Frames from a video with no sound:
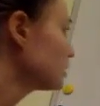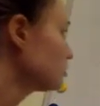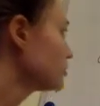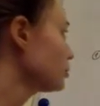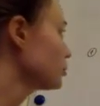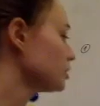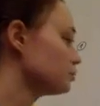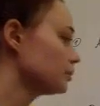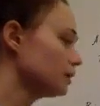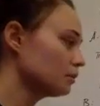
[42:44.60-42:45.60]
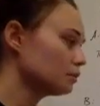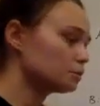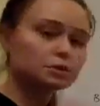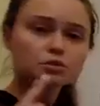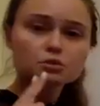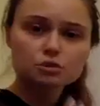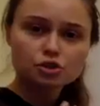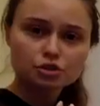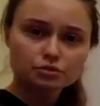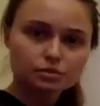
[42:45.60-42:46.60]
family B with 2
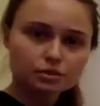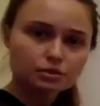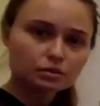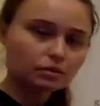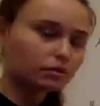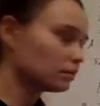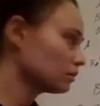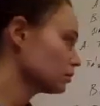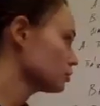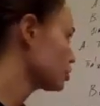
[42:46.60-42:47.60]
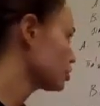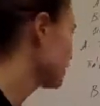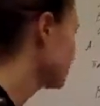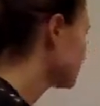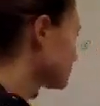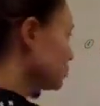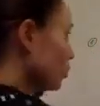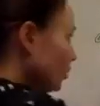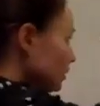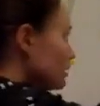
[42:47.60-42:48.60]
children, she cares
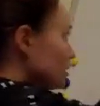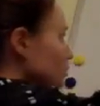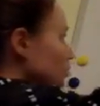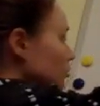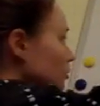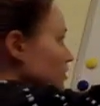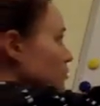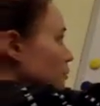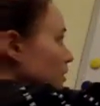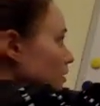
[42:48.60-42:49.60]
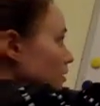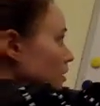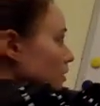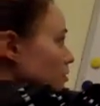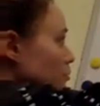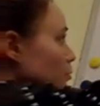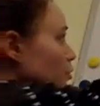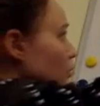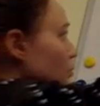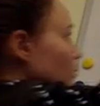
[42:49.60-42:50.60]
more, family B cares
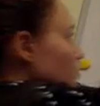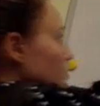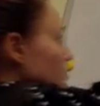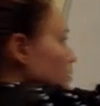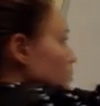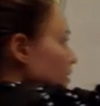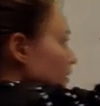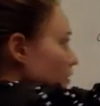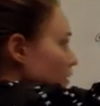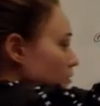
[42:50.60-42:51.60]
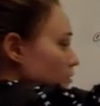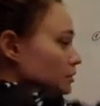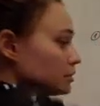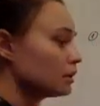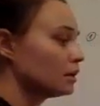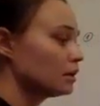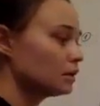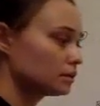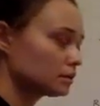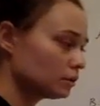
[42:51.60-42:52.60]
more about this playground.
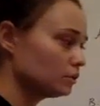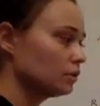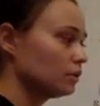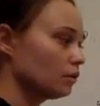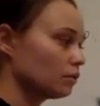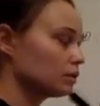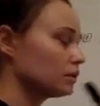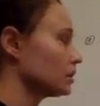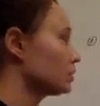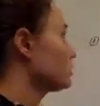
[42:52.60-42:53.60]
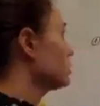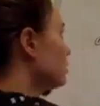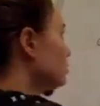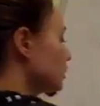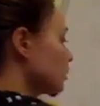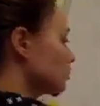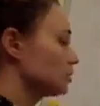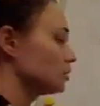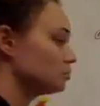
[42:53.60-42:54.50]
So only family